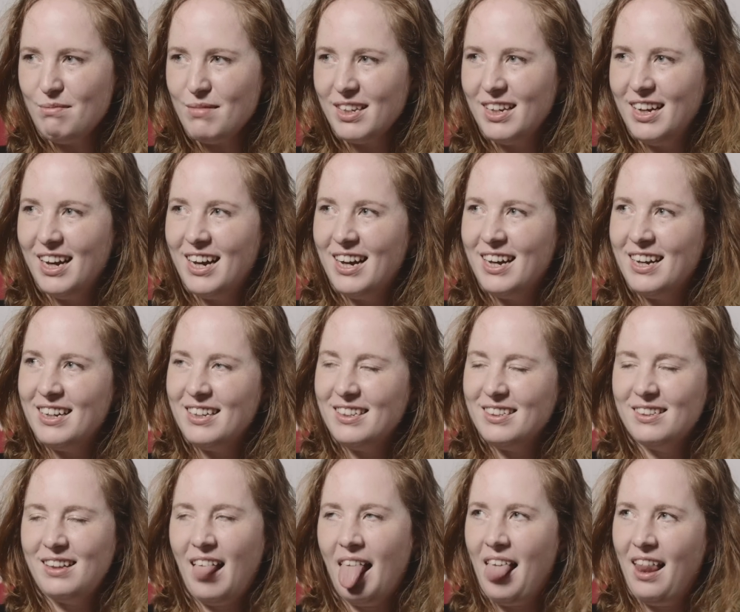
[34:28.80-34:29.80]
Uh,
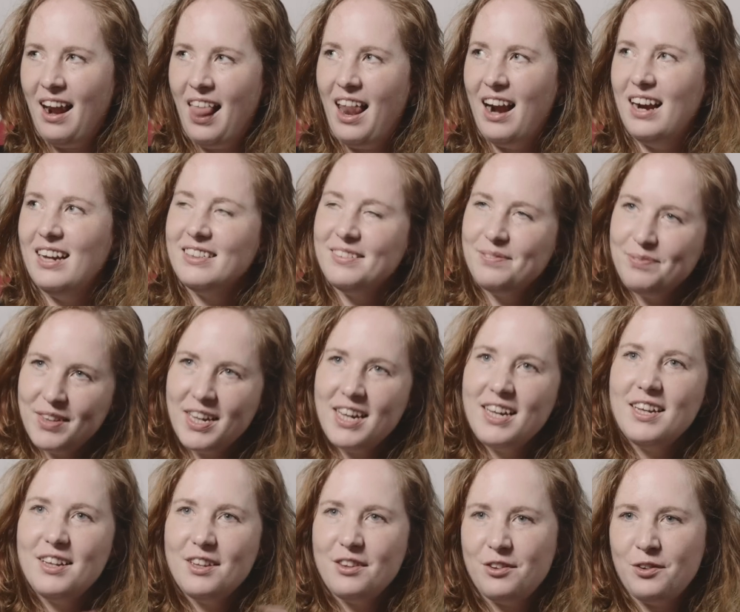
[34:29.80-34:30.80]
uh,
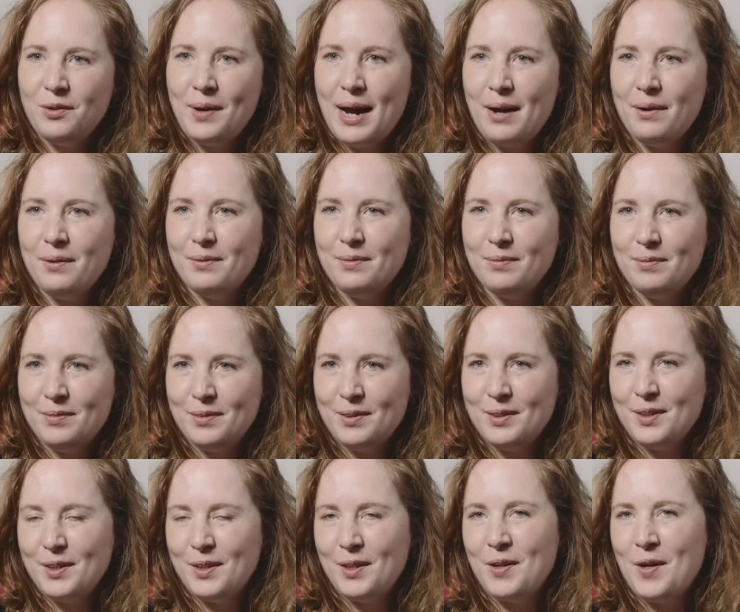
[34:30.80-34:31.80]
throughout
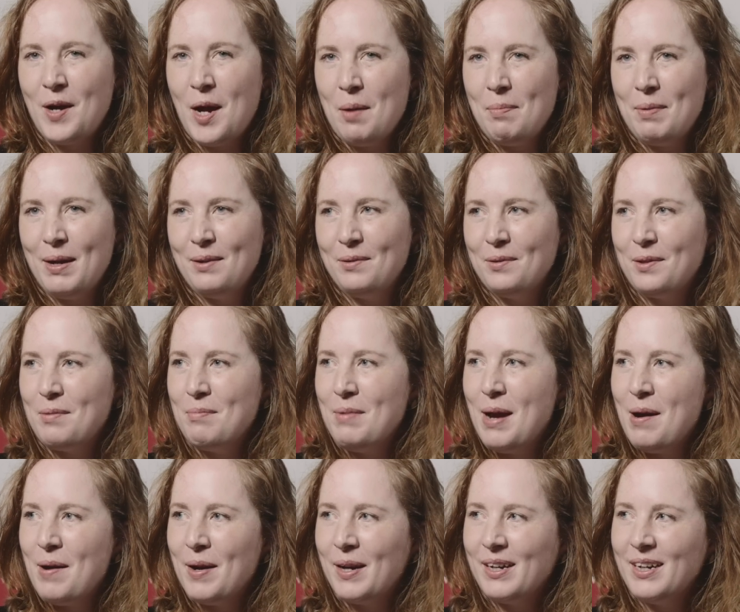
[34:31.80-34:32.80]
Europe and North
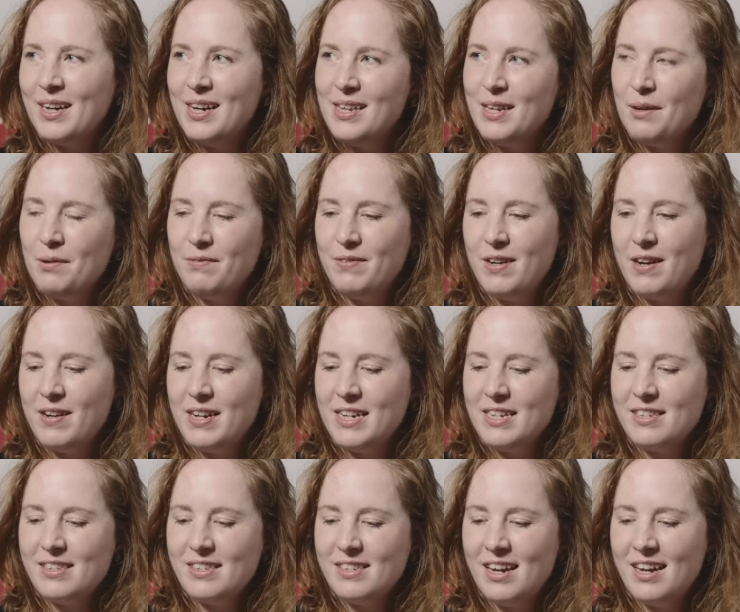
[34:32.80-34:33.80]
America, there were
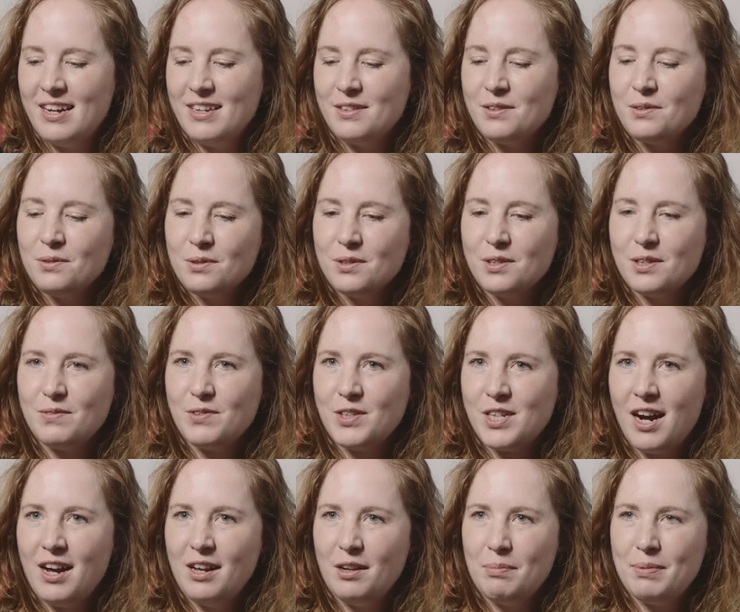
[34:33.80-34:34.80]
various uh, schools of
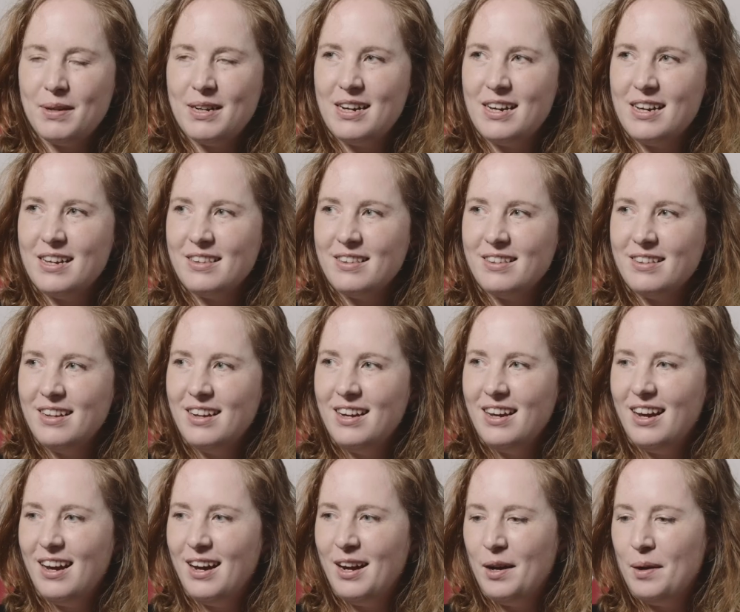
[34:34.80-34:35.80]
childbirth,
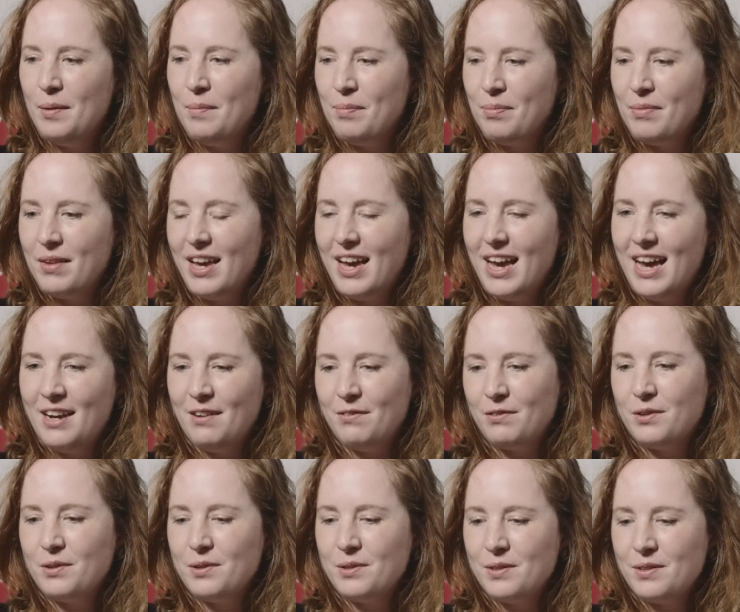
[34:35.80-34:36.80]
um, and of
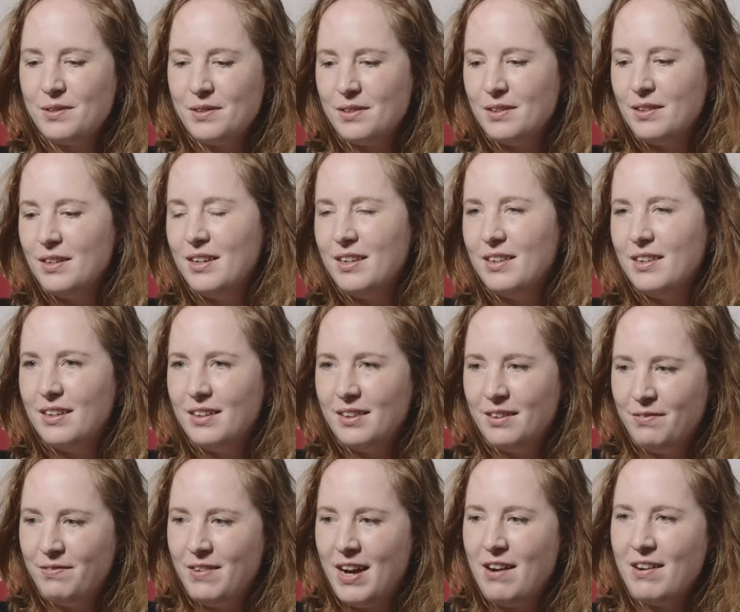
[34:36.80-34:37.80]
course,
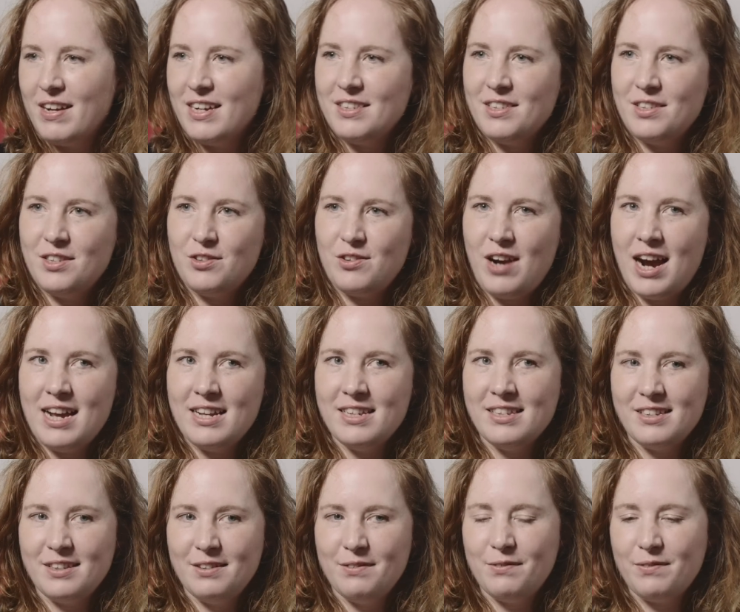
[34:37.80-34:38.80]
the various
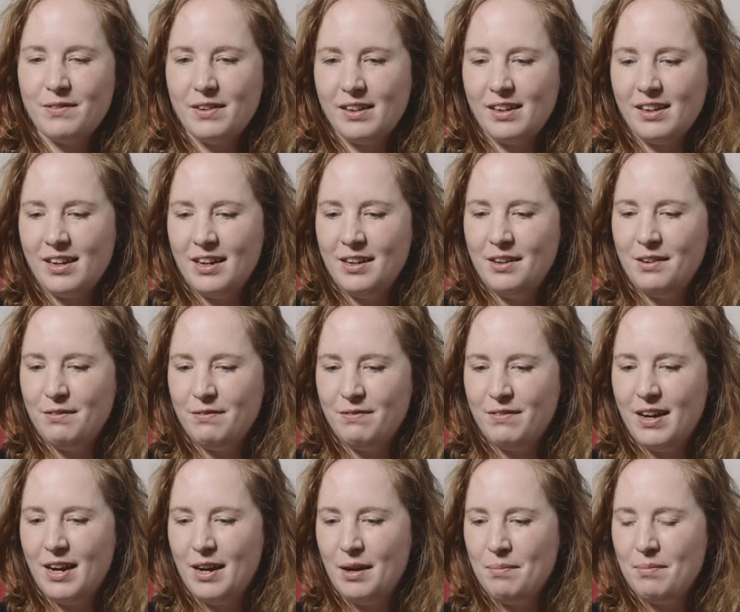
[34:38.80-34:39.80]
strands of kind of
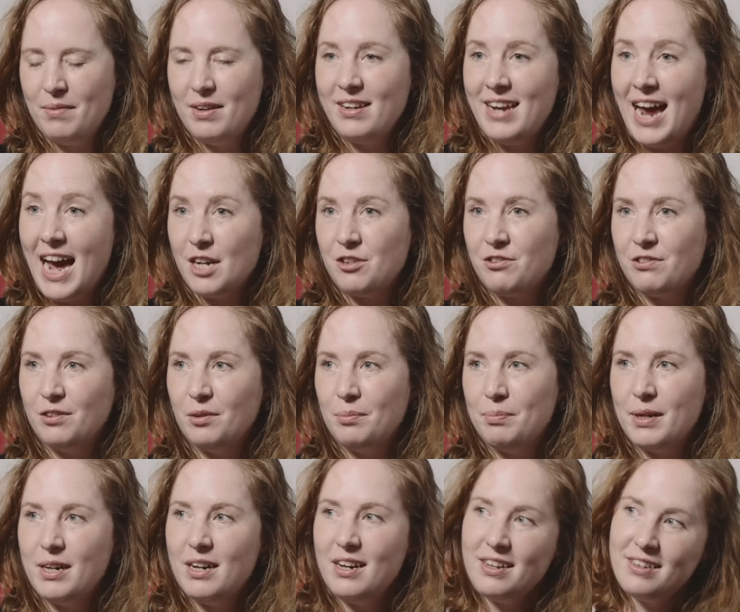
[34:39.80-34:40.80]
um, natural
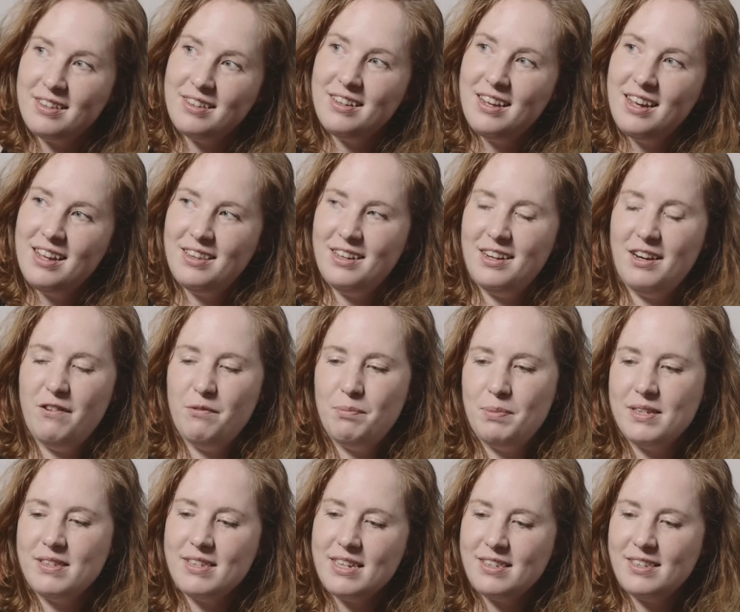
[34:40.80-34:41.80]
birth that have
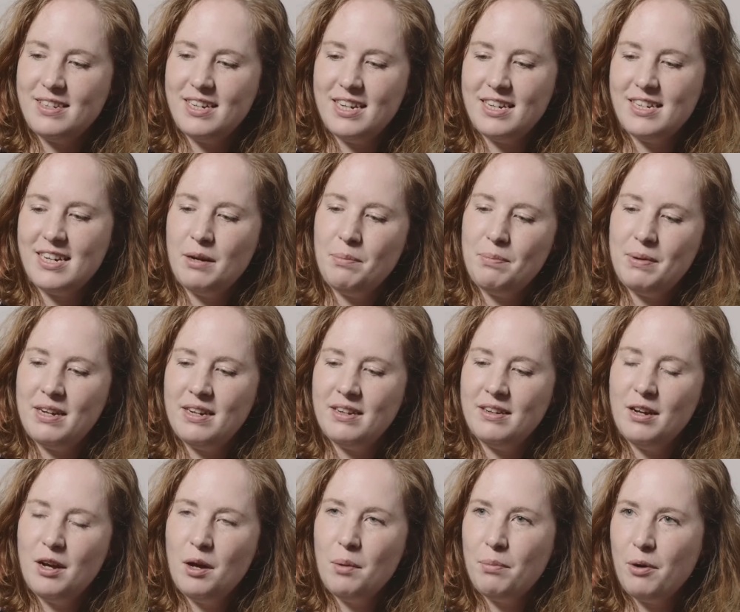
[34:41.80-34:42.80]
persisted and
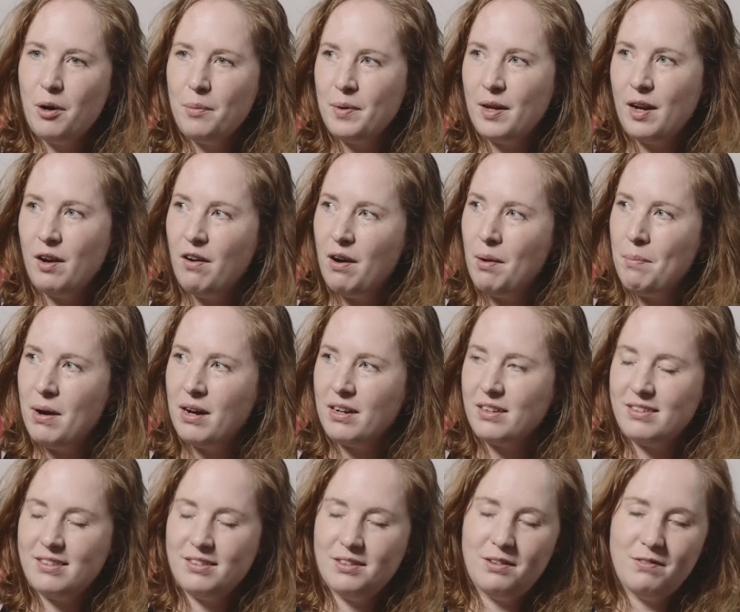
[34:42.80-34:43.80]
been popular
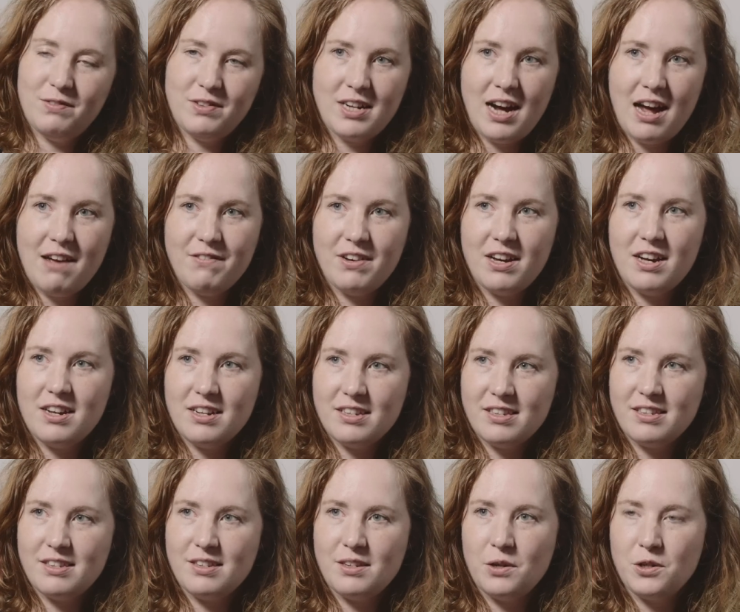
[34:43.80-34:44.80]
amongst sort of diverse
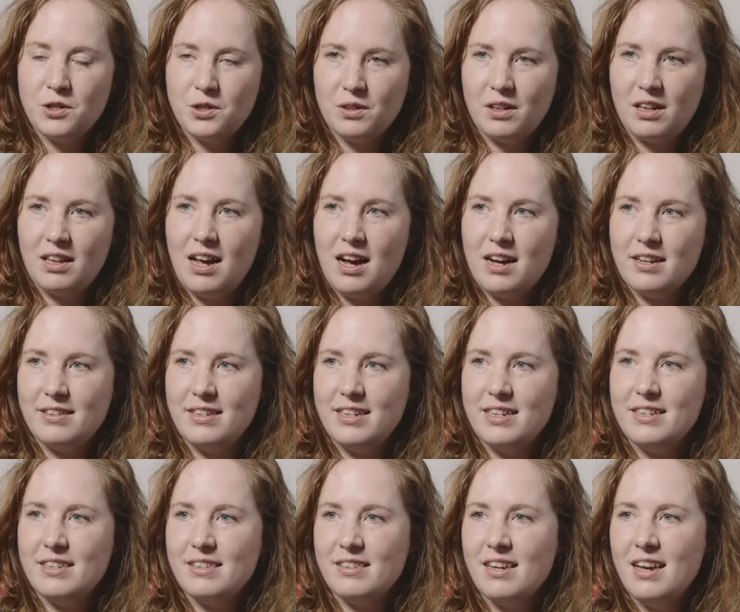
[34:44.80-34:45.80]
social
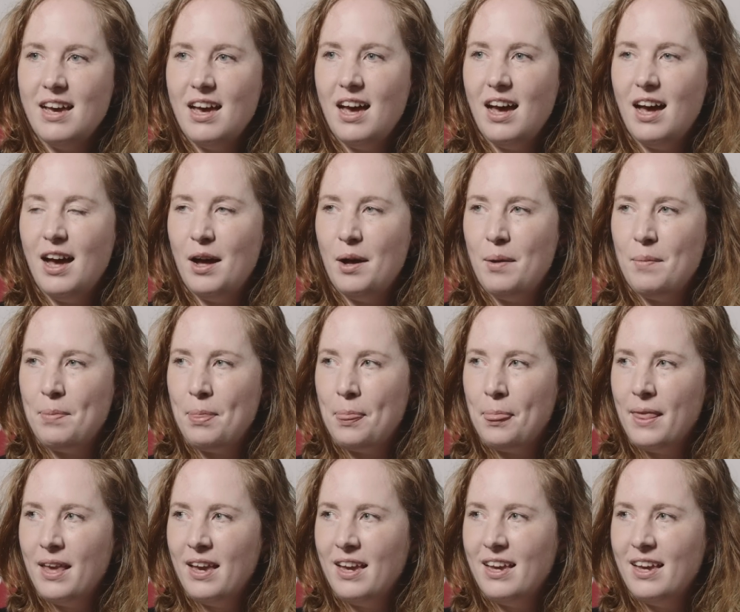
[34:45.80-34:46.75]
classes, um,